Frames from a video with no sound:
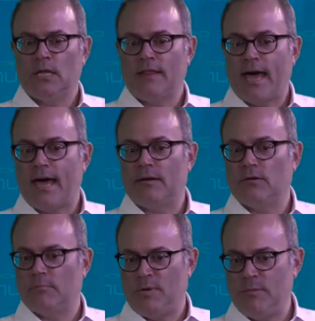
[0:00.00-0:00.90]
that
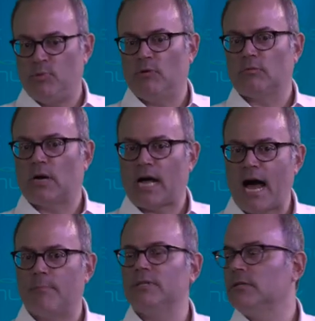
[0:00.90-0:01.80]
people
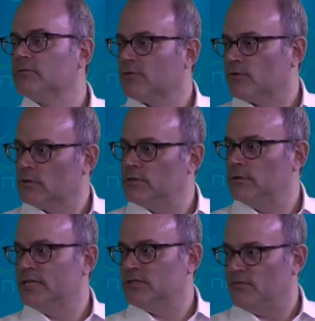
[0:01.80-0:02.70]
commonly refer
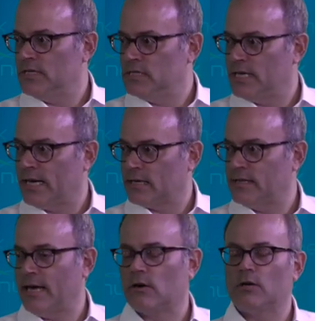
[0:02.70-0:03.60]
to as fintech
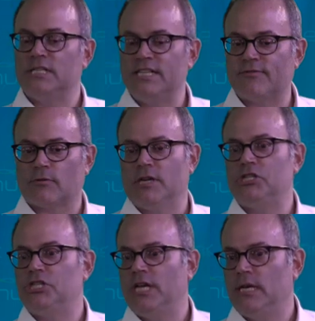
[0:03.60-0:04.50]
that are
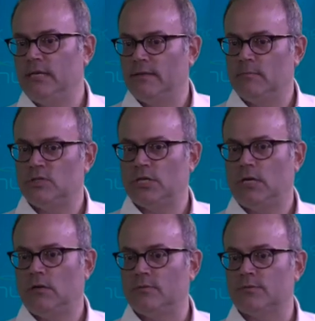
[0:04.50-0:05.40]
differentiating
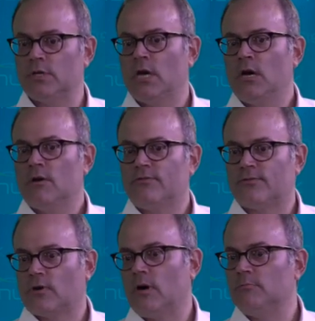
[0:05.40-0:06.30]
themselves
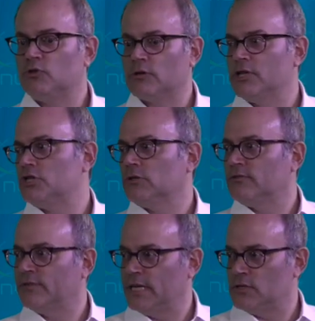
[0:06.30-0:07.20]
from traditional
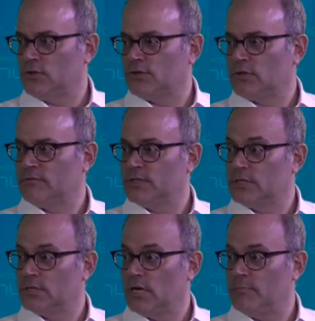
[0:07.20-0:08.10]
financial
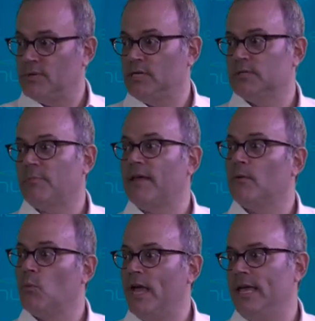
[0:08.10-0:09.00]
services companies by the
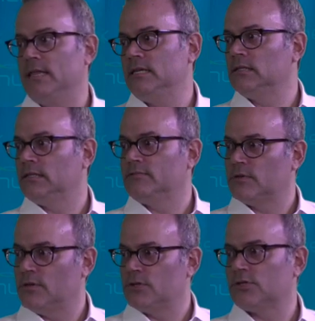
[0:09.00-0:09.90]
way they deliver
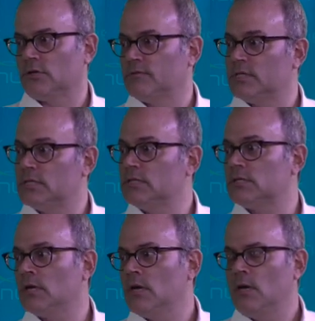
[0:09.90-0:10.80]
their
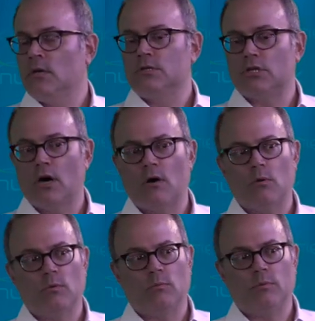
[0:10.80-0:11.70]
services. So